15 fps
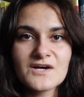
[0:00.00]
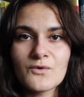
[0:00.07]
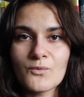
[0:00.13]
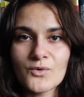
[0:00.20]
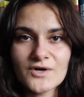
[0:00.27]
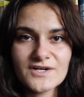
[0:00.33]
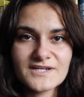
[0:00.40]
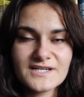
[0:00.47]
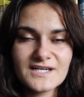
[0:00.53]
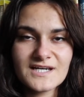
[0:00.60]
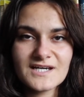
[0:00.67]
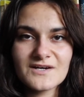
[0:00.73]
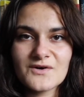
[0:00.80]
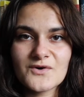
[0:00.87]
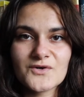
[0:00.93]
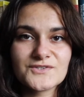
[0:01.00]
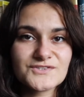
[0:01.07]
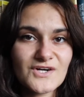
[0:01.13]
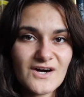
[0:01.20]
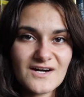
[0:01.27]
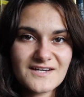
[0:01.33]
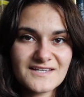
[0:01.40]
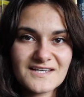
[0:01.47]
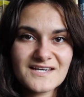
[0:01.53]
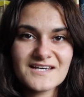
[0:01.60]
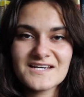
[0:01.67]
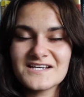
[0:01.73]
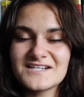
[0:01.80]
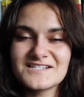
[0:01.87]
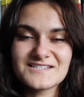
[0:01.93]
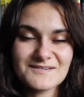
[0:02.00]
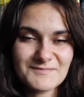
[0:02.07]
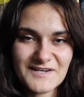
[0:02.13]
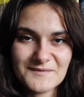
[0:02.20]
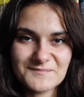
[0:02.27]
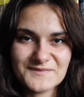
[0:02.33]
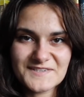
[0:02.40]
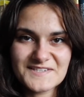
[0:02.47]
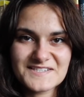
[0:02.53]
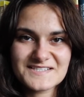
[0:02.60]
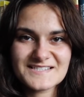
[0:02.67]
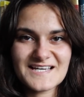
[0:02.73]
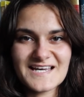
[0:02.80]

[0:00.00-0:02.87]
working, or talking, it's about books,